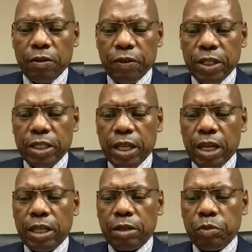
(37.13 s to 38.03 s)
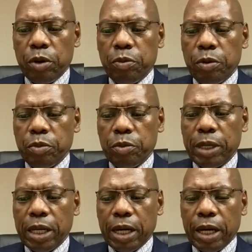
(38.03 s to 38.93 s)
Free State, Limpopo,
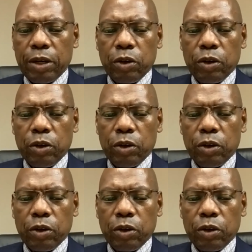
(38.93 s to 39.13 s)
Mpumalanga,